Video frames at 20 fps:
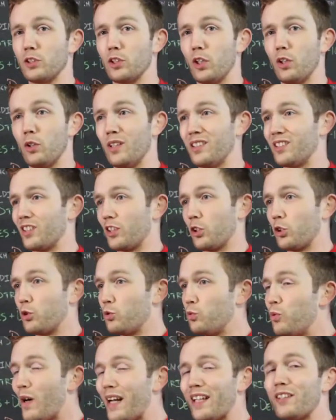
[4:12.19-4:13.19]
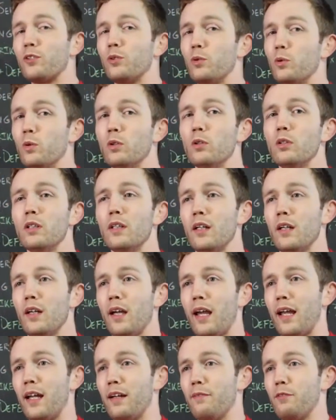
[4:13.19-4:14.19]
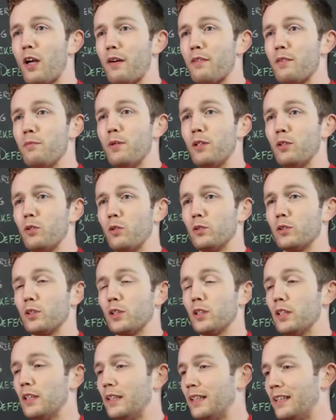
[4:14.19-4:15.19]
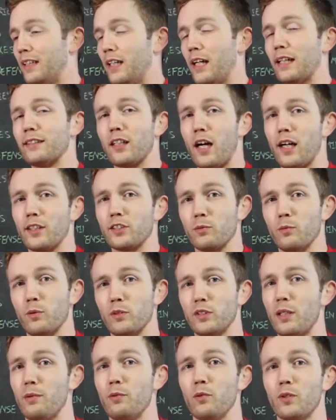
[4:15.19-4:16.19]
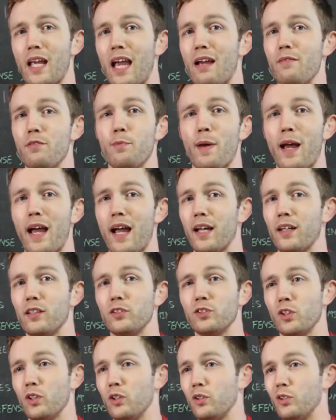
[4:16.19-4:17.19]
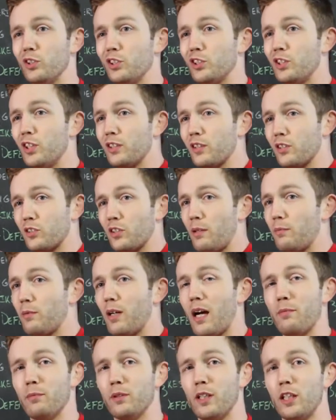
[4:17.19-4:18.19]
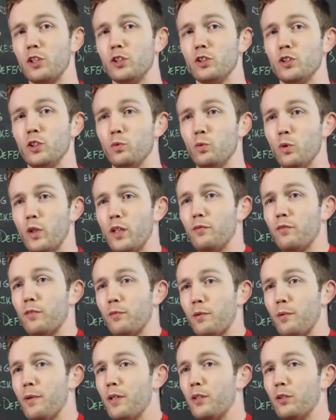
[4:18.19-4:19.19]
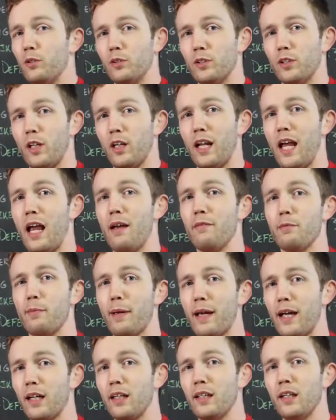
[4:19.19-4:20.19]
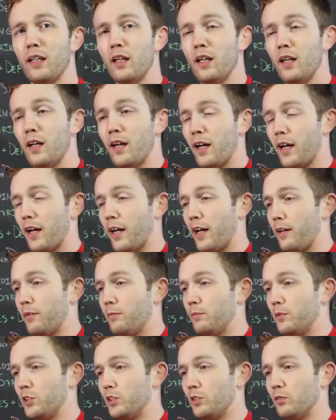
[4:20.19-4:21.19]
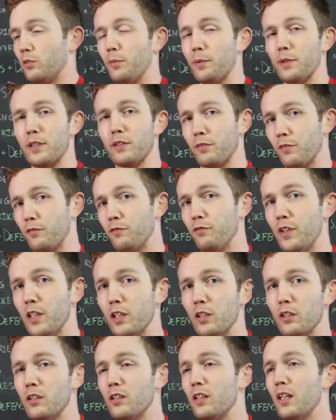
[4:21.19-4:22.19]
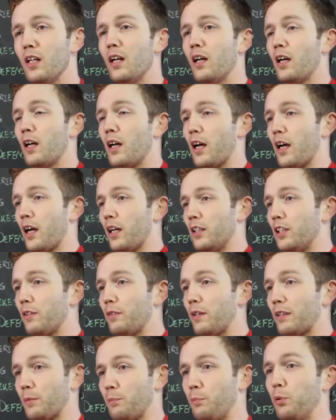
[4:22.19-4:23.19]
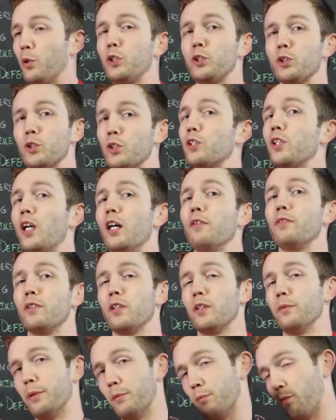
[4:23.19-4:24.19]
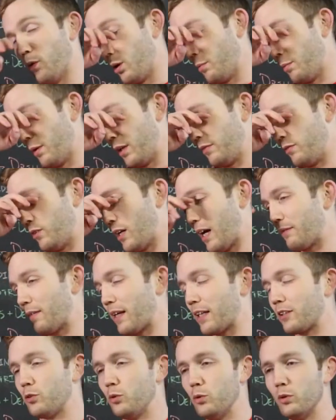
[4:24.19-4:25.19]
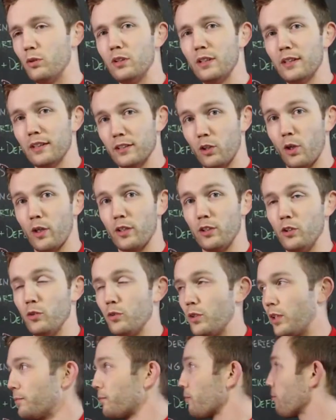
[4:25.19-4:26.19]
So it's a great tool, and if you have a mid holder, it's awesome. Same with the heavy bag, so you just get the same combinations you would from a mid holder on a heavy bag. It's a little bit different feel. You definitely have to push yourself a little bit more, but if you have that tool, go ahead and use it.